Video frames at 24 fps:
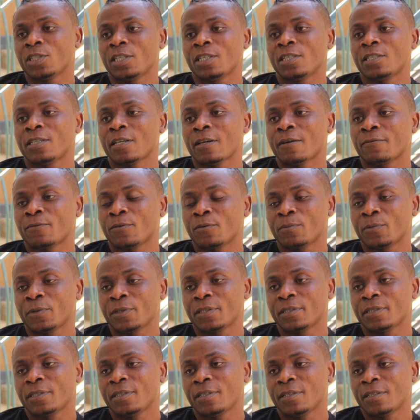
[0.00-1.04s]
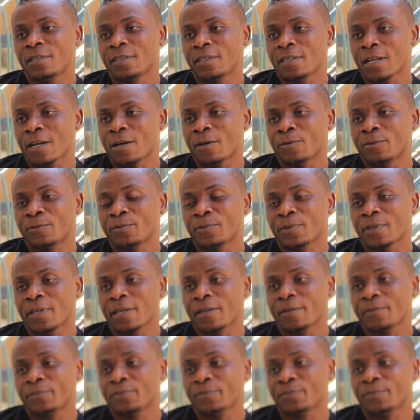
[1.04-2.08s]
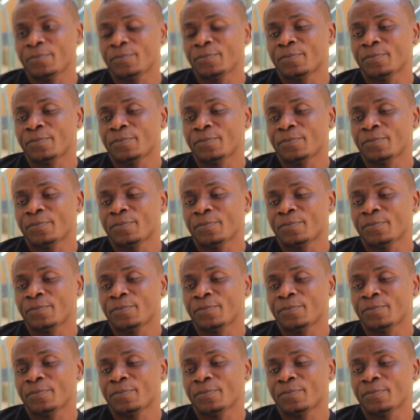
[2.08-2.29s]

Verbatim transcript: easier for me now. Okay. Yeah. Uh,